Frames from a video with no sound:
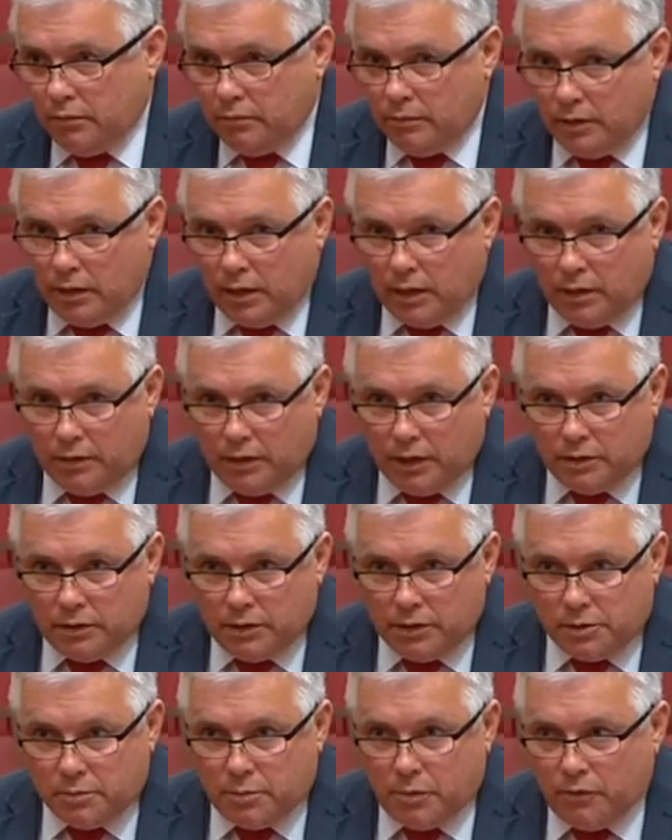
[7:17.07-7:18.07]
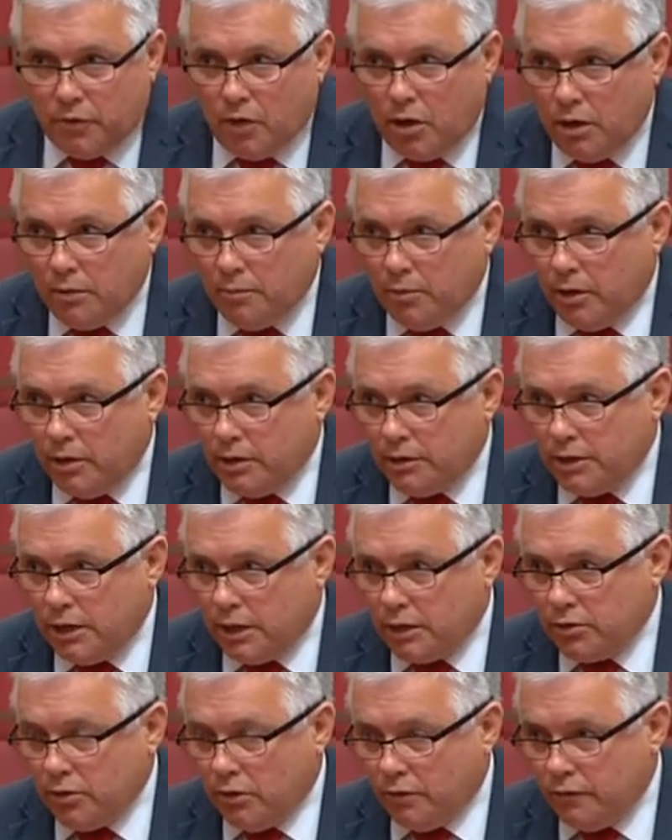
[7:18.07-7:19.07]
that is provided by the
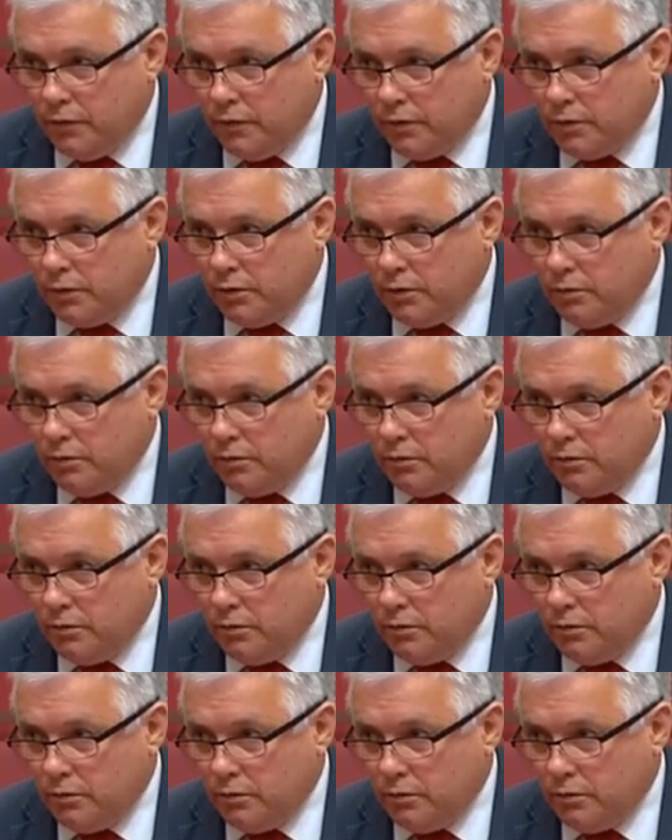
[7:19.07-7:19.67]
Tax Office,